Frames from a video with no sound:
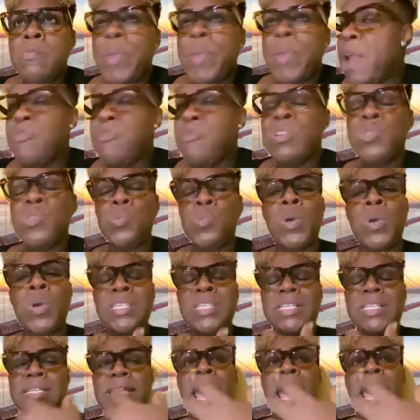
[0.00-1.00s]
parents
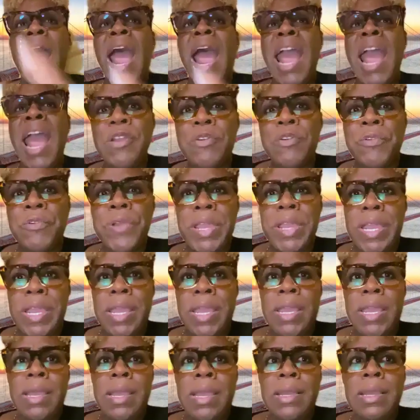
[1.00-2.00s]
wasn't
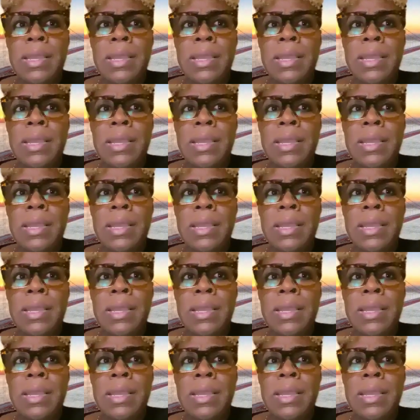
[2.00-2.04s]
angry